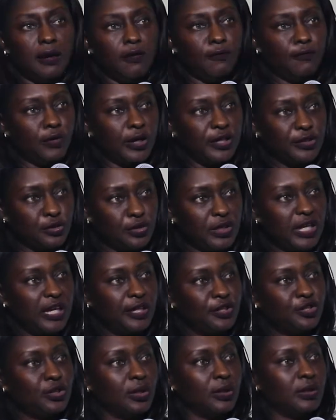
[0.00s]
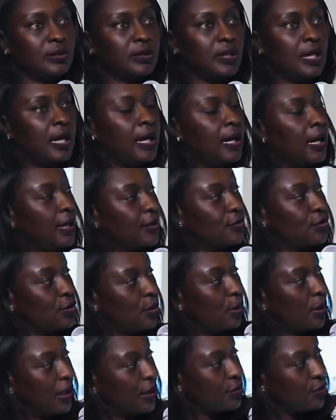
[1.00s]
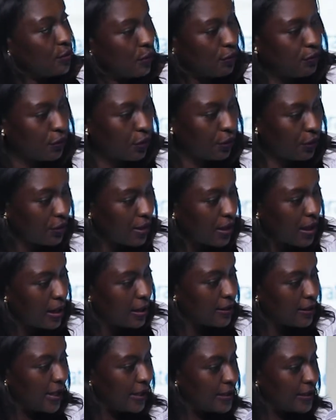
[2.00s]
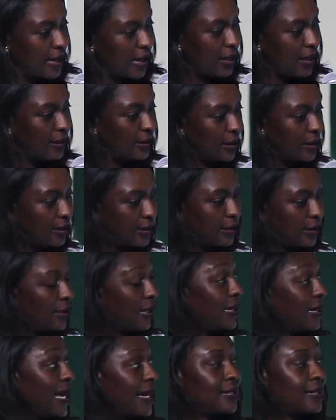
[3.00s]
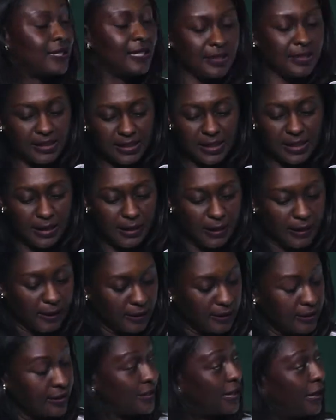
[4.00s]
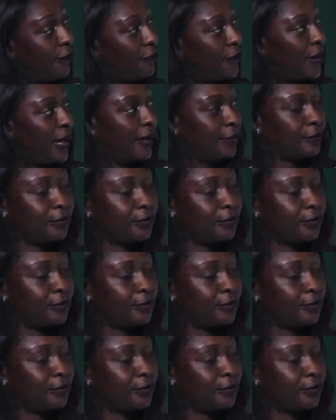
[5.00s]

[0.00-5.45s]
for education and so on and so forth. Then the last is Safe Care